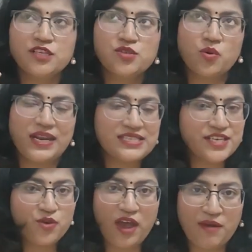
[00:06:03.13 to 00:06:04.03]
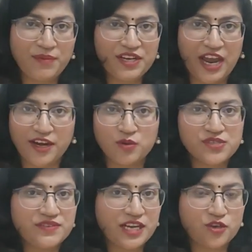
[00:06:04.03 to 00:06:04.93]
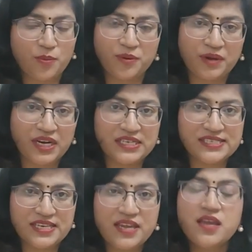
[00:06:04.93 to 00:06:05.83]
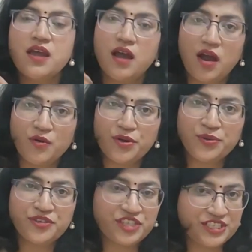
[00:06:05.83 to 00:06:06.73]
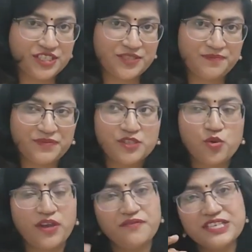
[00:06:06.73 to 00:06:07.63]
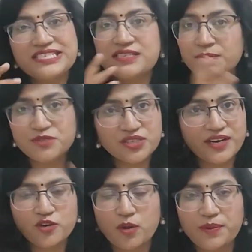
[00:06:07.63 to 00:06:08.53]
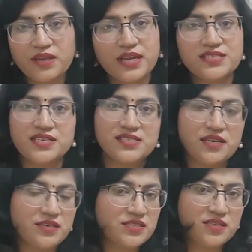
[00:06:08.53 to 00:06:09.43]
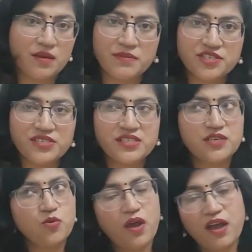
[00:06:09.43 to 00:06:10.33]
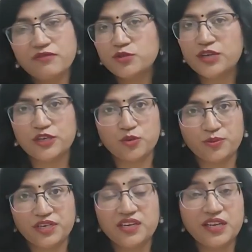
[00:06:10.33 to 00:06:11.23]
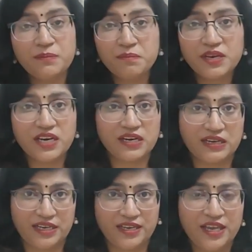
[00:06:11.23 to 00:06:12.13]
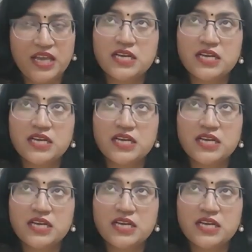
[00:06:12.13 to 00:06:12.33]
So let's say you have been diagnosed with ectopic pregnancy. How do you treat it? So if it is ruptured ectopic, as I said, it is an emergency, you have to get operated immediately.